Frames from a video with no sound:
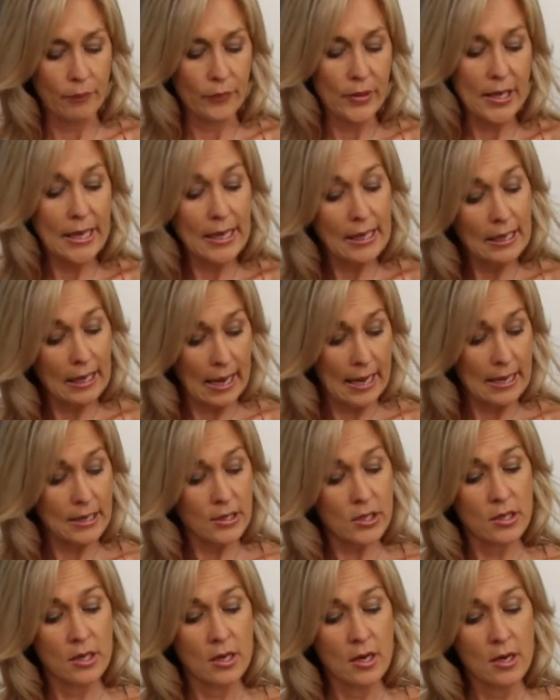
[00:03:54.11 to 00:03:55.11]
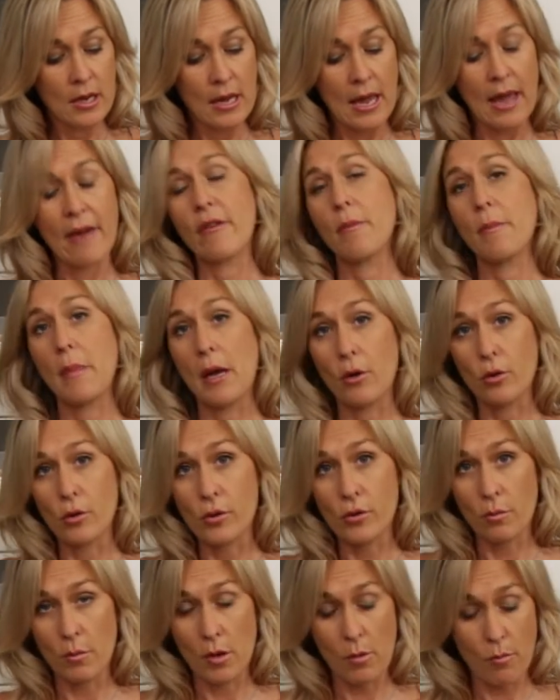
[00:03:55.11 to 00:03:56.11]
chelate heavy
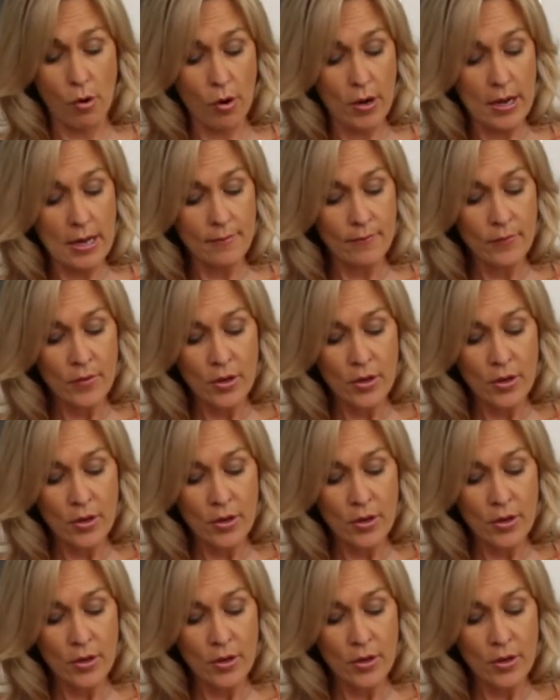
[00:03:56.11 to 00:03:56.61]
metals from your body.